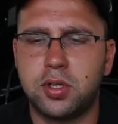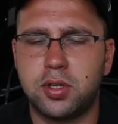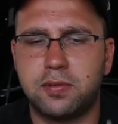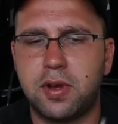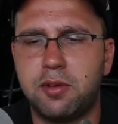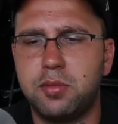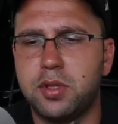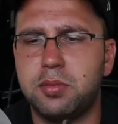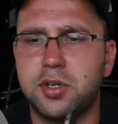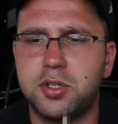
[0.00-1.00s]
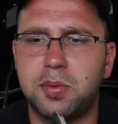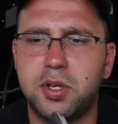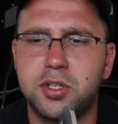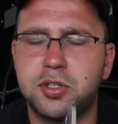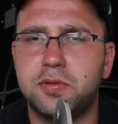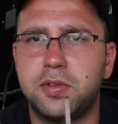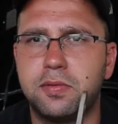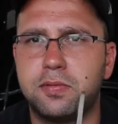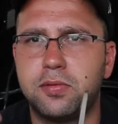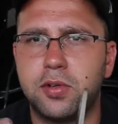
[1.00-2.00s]
They're 5mm spacers for
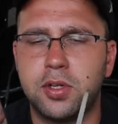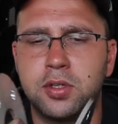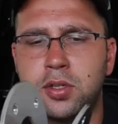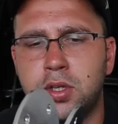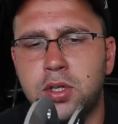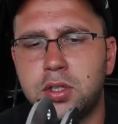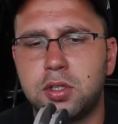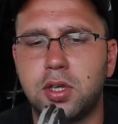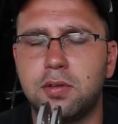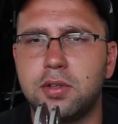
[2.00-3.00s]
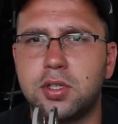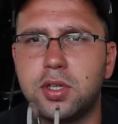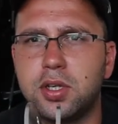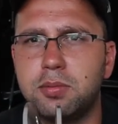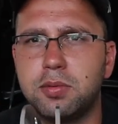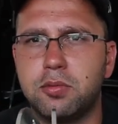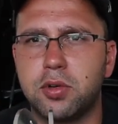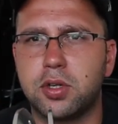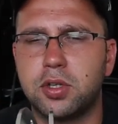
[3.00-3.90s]
the front to give us a little bit more